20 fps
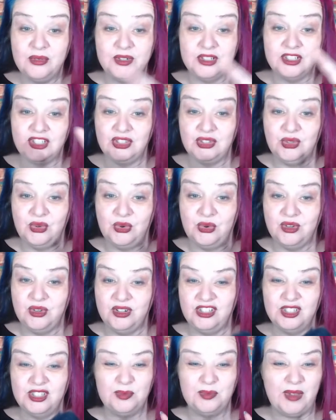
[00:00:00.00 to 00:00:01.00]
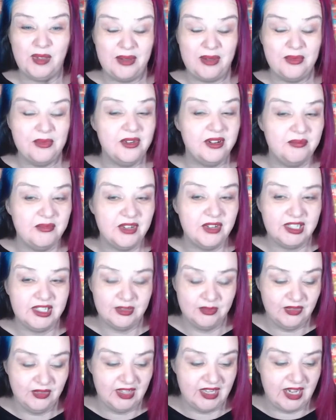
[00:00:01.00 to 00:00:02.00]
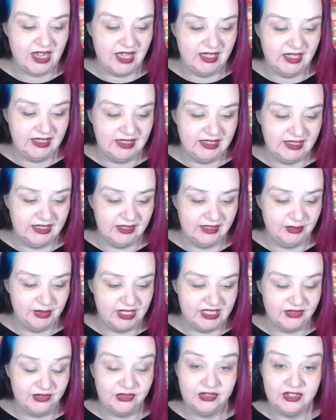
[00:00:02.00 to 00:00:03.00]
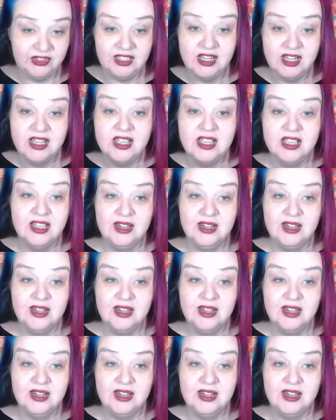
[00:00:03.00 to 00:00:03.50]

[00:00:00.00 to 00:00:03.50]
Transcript: which is gorgeous, but I want to make something a little bit different,